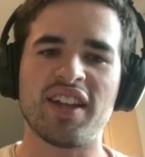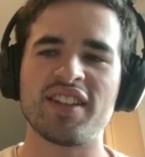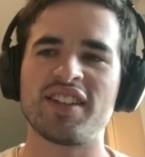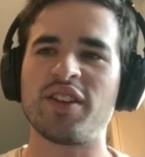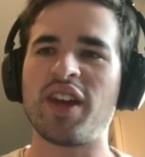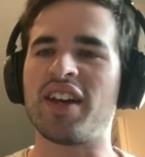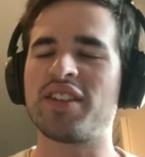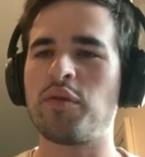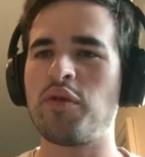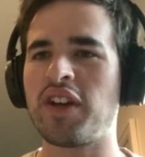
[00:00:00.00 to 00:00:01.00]

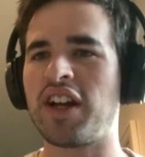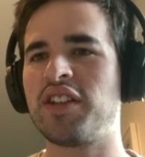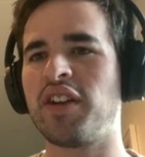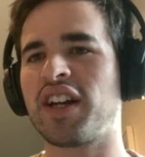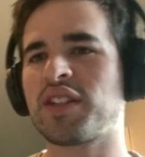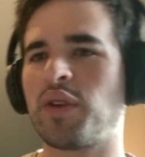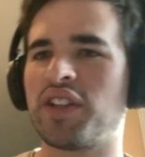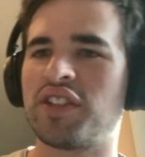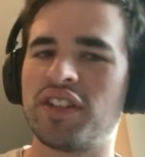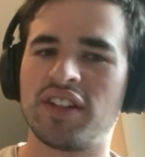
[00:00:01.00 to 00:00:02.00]
So moving on to your next
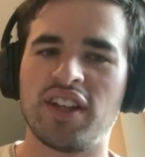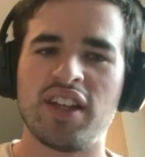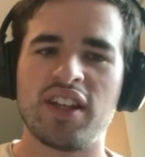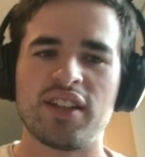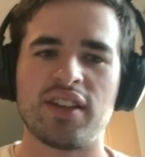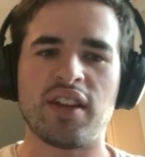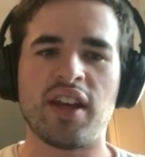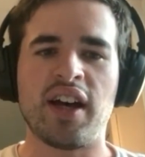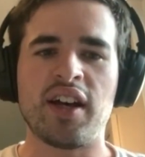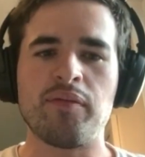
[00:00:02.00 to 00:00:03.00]
question
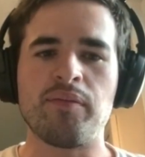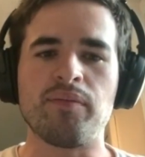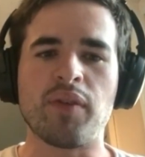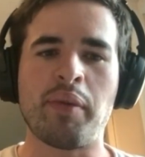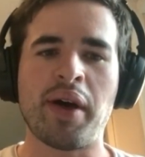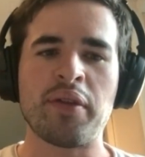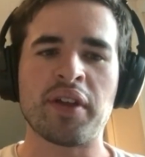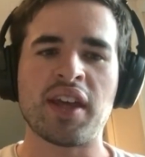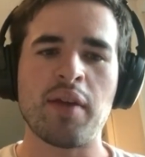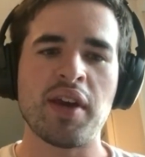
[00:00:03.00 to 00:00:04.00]
about the
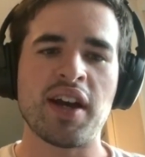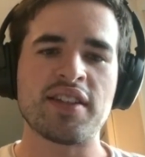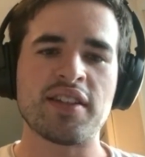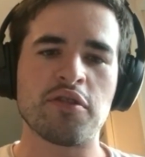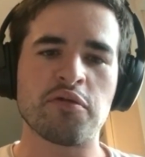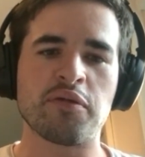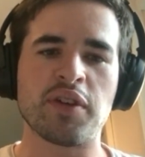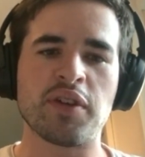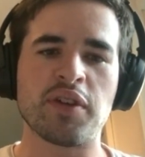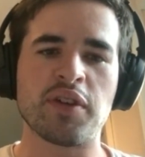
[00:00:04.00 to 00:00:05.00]
KPIs
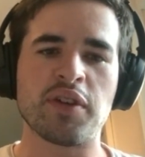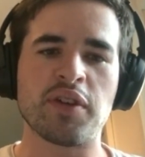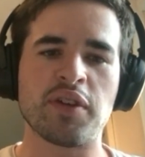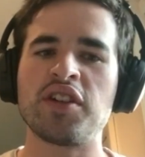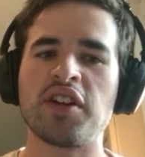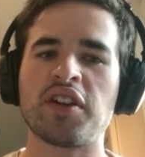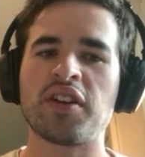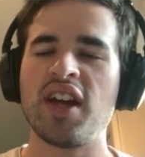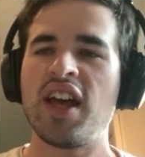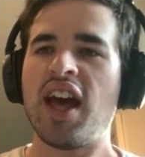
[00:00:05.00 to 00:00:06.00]
of a software
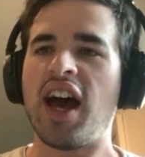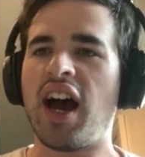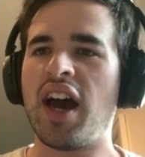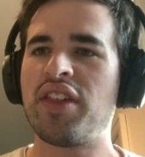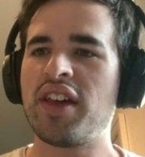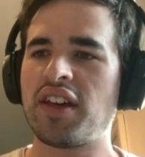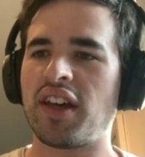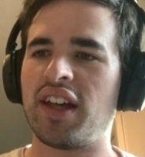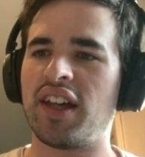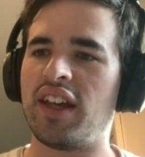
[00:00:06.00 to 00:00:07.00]
engineer, I think
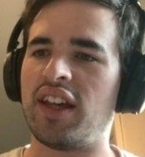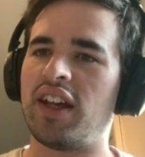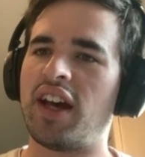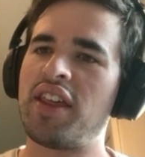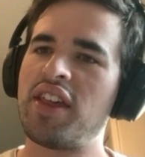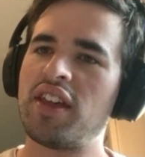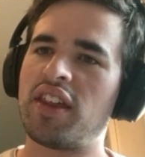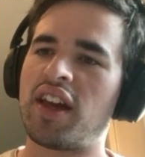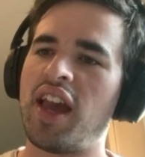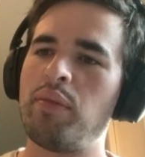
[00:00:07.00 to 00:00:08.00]

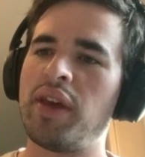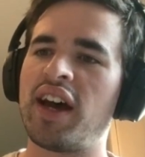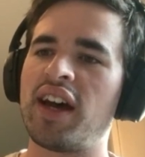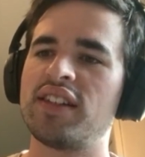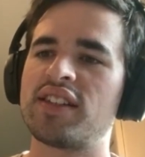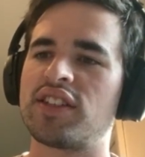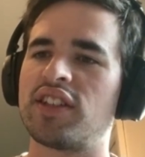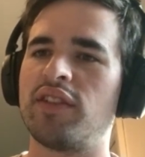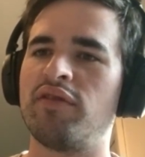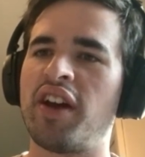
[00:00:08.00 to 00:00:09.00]
the KPIs
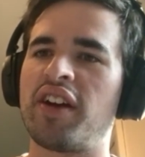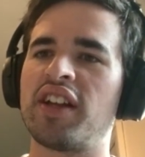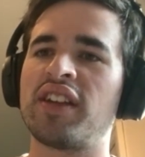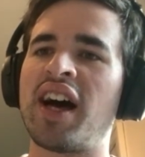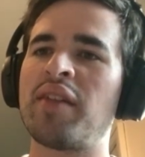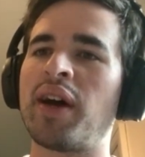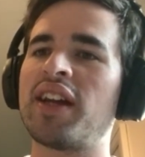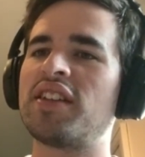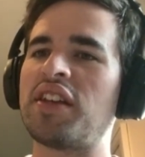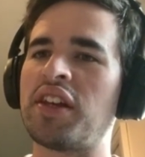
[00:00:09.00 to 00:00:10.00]
vary a lot by
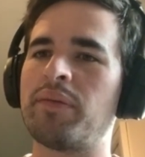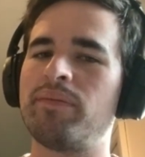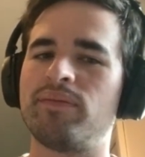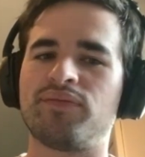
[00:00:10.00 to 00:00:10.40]
team.